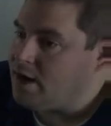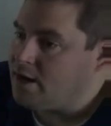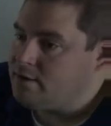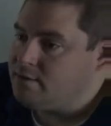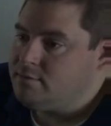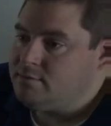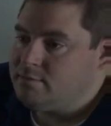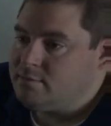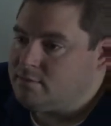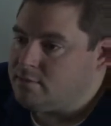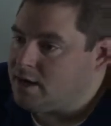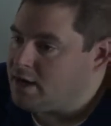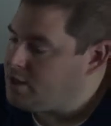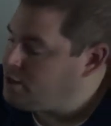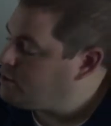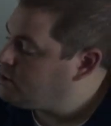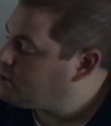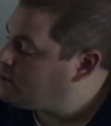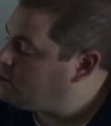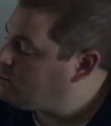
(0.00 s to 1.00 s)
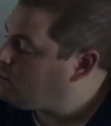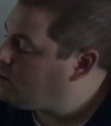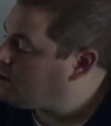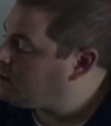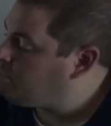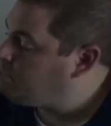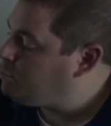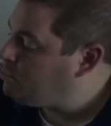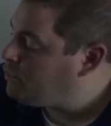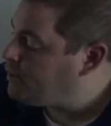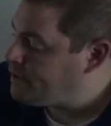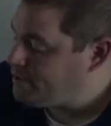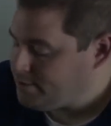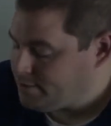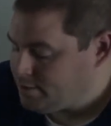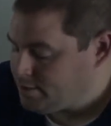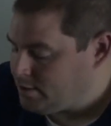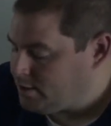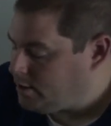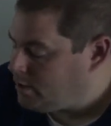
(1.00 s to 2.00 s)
on, right, you're going to want to point